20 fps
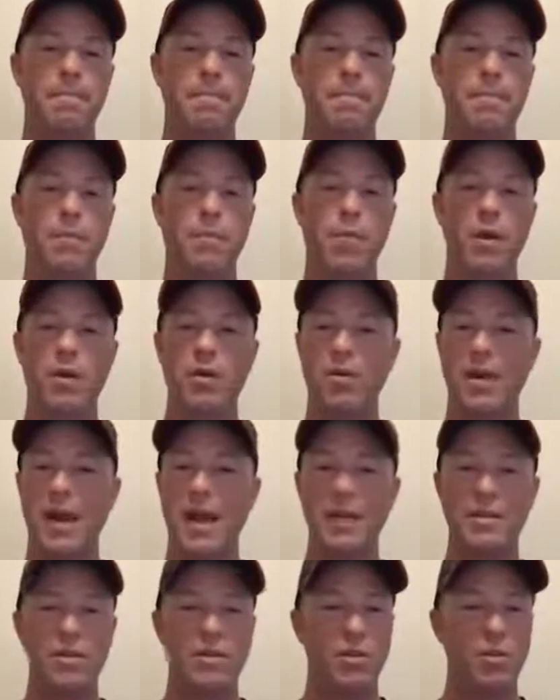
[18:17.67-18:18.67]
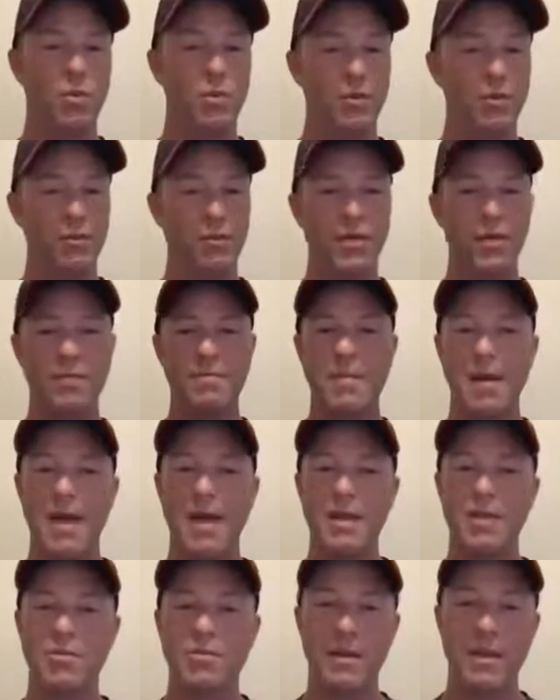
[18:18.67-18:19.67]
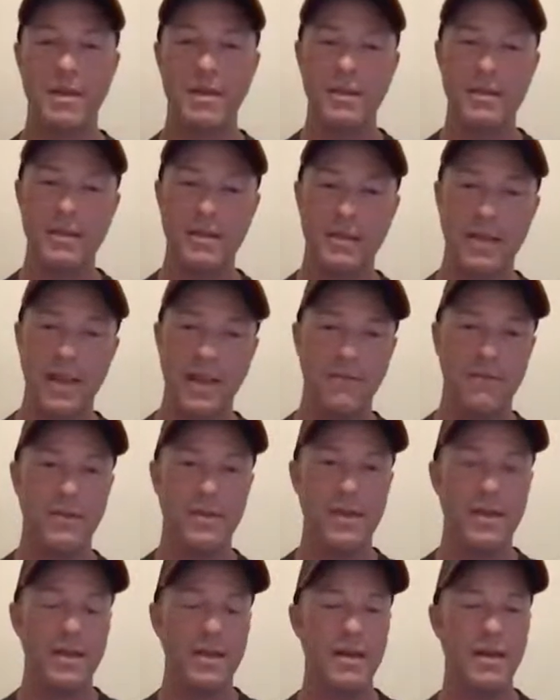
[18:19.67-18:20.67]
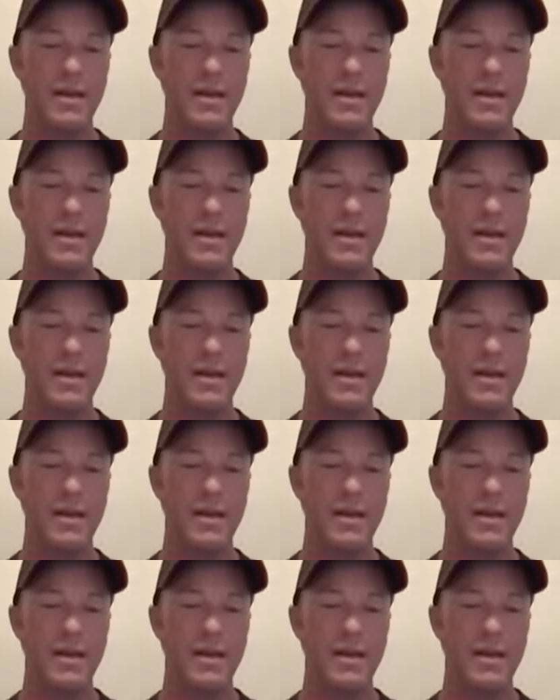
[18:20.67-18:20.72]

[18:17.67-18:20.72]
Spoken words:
whether it has to do with risk management, safety.